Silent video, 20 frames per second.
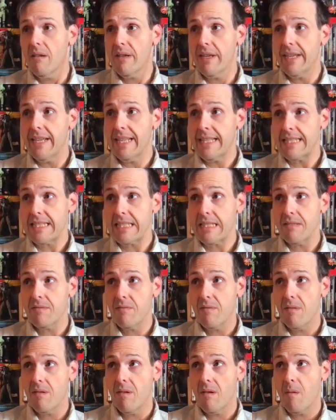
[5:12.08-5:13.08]
it's
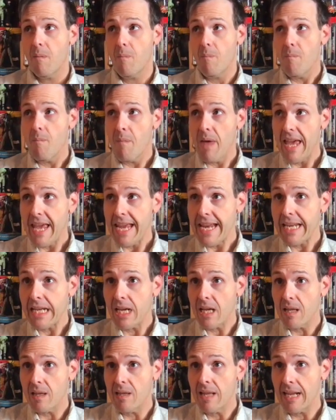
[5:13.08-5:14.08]
made
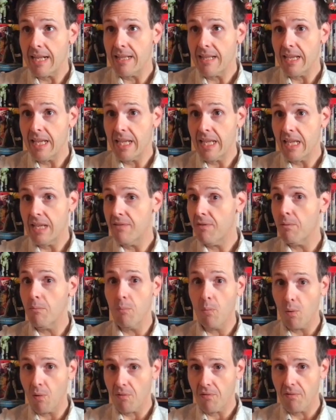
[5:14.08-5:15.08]
collecting even
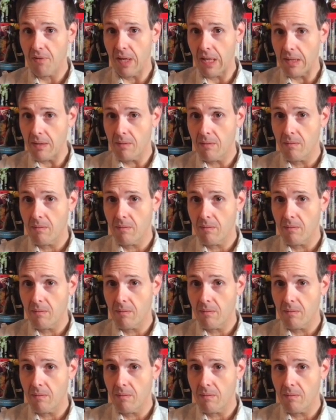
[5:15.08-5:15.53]
more fun